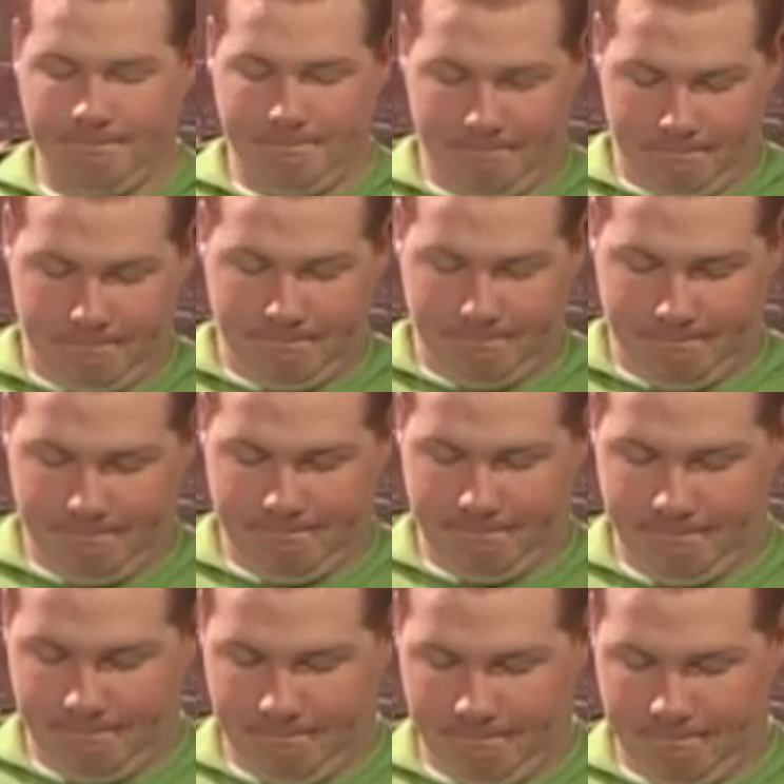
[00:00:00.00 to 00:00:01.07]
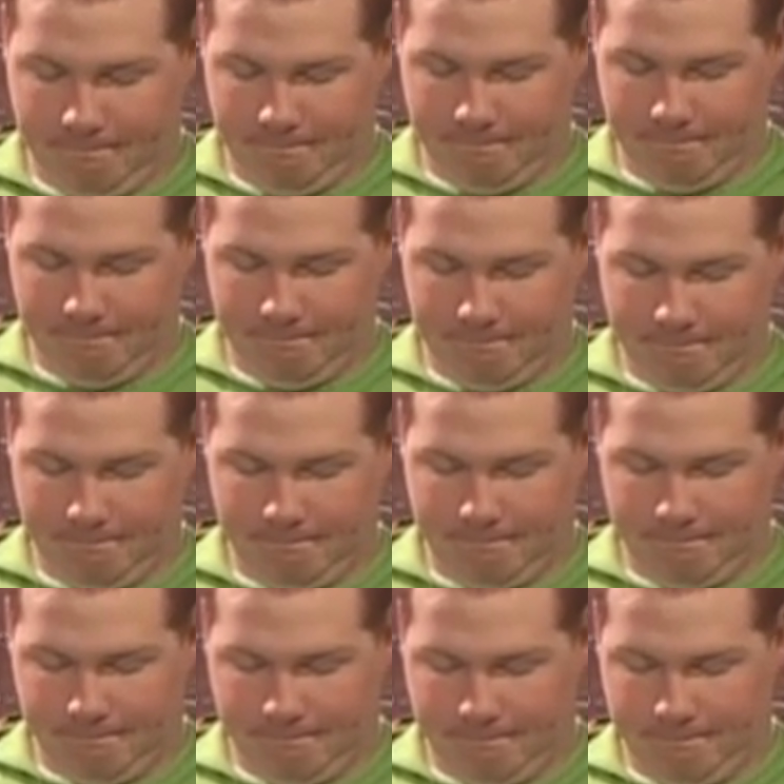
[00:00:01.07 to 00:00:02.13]

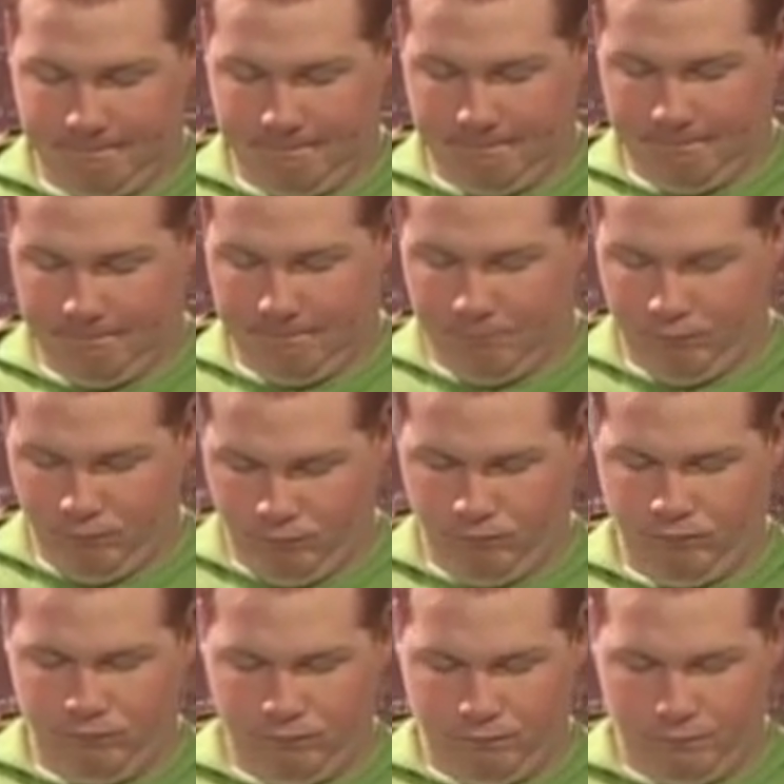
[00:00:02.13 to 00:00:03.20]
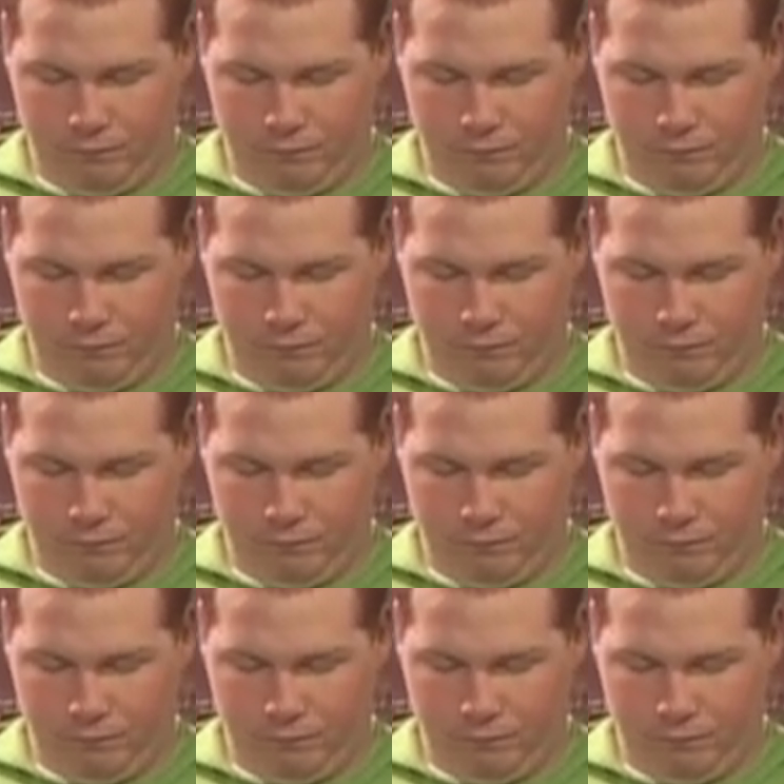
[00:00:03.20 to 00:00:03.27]
(not speaking)